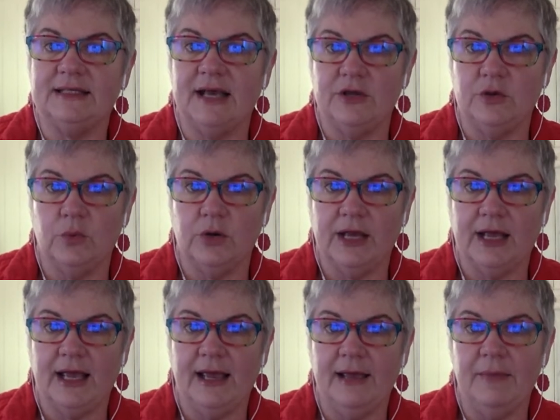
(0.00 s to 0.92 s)
that you want to
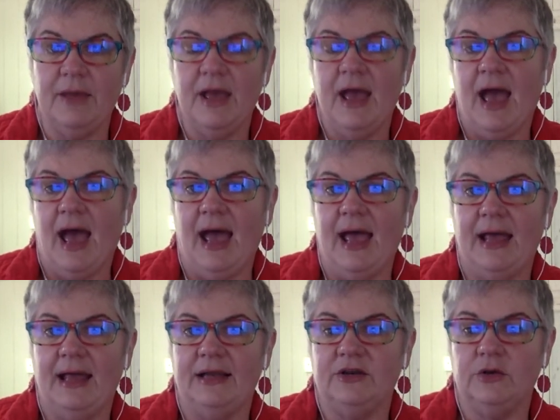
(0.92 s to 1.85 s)
keep,
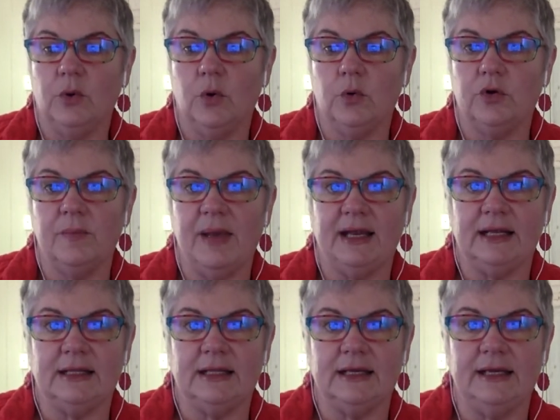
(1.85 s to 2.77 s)
and you
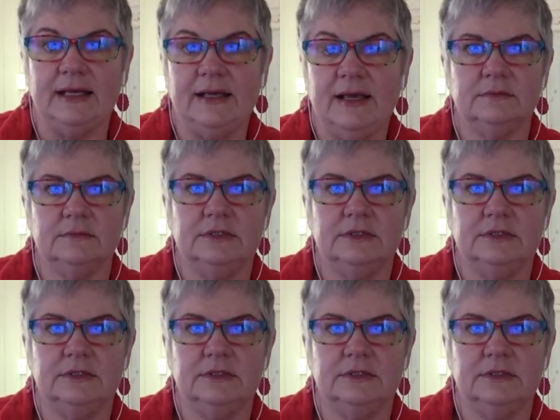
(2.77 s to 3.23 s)
automatically